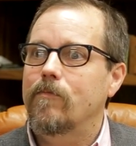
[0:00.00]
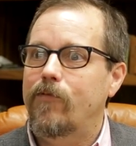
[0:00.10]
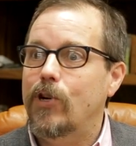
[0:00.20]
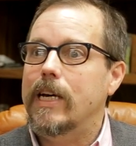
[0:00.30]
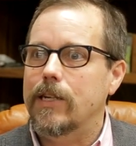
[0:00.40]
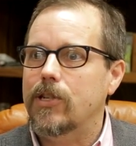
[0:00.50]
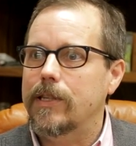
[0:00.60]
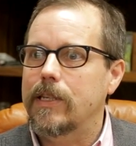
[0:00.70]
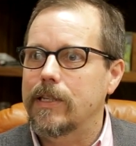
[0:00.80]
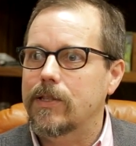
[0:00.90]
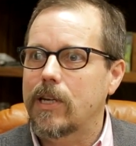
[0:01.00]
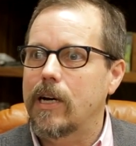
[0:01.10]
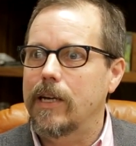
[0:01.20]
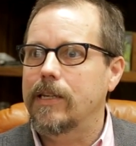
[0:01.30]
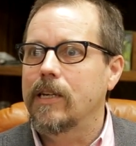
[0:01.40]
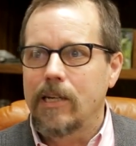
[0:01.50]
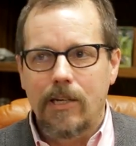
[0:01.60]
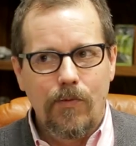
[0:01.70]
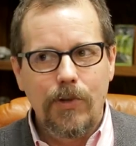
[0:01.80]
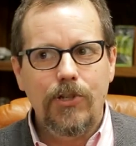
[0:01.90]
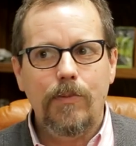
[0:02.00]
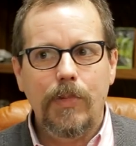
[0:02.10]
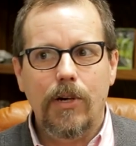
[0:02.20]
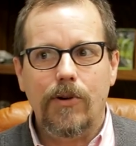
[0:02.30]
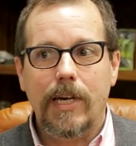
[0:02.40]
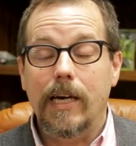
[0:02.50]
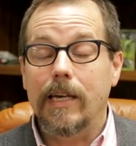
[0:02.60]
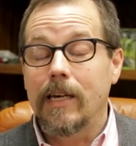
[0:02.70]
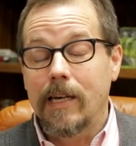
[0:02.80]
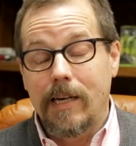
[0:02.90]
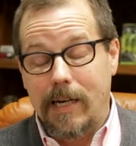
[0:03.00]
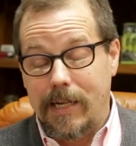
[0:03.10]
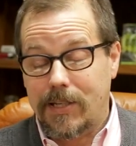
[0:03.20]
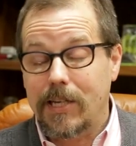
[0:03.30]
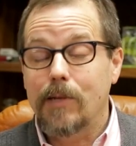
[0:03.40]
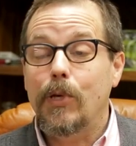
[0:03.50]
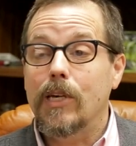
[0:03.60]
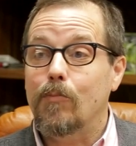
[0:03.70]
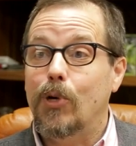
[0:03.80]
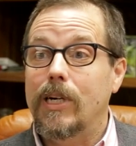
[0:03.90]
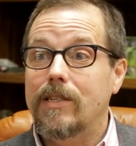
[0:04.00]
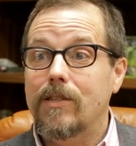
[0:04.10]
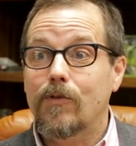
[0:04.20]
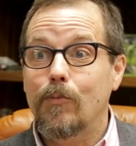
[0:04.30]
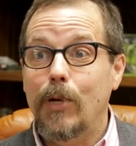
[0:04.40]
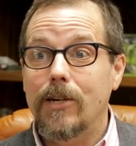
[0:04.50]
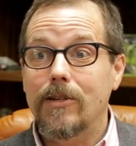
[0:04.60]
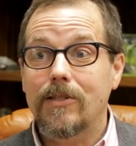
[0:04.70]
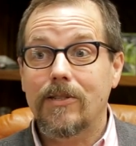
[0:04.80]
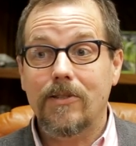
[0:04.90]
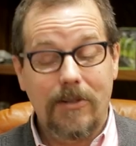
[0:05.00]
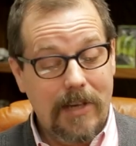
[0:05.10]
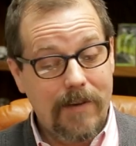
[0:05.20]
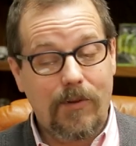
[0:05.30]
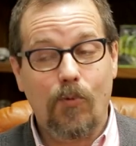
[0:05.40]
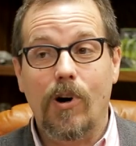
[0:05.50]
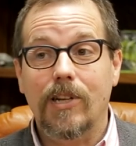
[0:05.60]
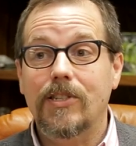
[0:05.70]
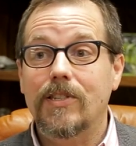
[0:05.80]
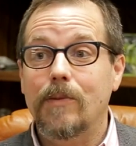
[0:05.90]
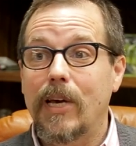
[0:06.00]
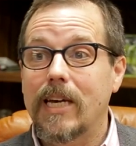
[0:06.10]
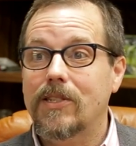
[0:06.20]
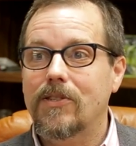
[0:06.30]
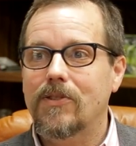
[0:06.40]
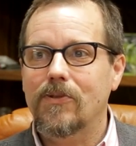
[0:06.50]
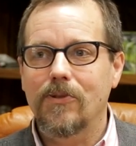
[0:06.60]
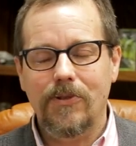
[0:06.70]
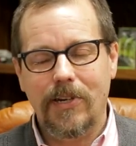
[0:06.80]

flesh on the inside, we should be okay. It's going to be unpleasant for parents to have to watch as it passes through.